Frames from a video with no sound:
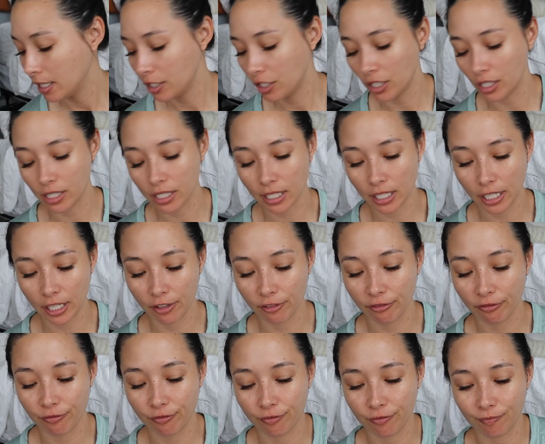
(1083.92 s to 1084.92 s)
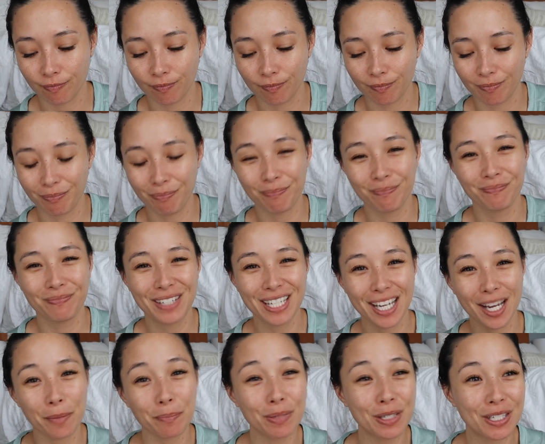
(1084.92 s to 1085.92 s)
just give
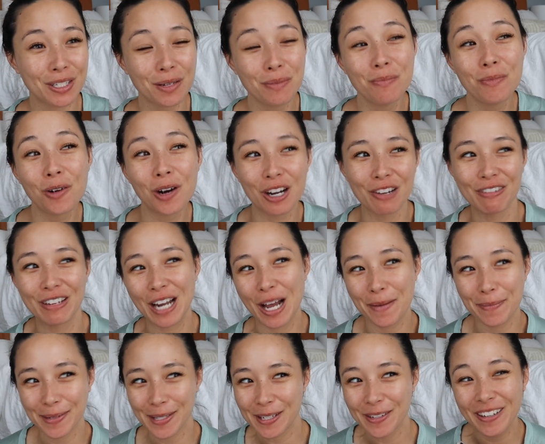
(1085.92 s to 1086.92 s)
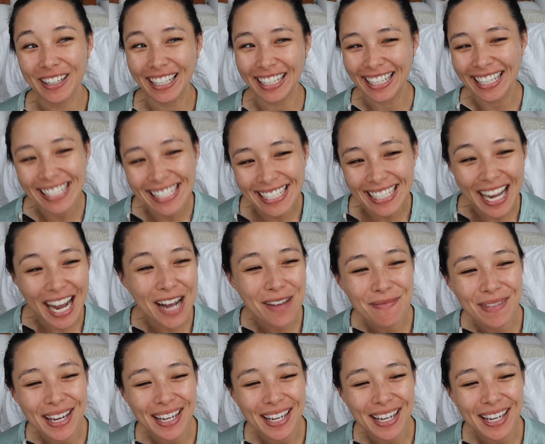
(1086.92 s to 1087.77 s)
tips, more of an opportunity to come